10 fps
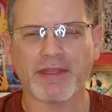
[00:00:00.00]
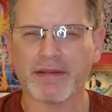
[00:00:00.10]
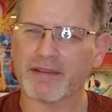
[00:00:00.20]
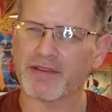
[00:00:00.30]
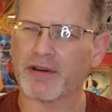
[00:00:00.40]

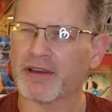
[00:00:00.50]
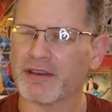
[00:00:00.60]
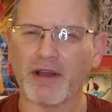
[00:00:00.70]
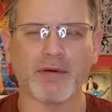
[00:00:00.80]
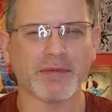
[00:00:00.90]
I, it's hard to
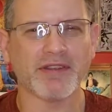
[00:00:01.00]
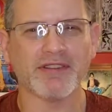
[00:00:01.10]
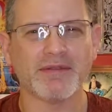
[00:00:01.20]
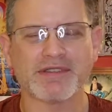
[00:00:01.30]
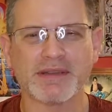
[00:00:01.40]
tell. These
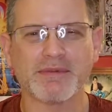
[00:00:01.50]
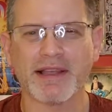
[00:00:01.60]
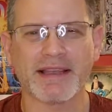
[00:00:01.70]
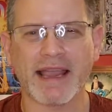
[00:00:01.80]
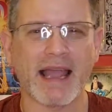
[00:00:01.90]
things seem
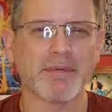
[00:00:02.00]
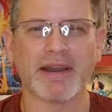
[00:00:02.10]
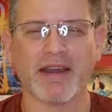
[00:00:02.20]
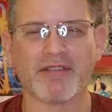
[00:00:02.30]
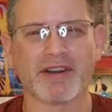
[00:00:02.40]
like they happen
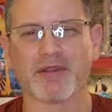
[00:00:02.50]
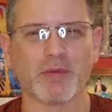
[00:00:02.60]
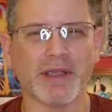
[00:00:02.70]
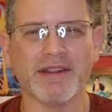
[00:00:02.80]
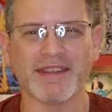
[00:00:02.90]
every other
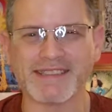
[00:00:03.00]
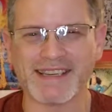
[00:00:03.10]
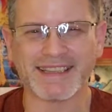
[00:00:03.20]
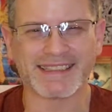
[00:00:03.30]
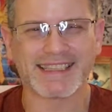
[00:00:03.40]
week these
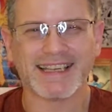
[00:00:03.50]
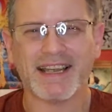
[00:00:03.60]
days.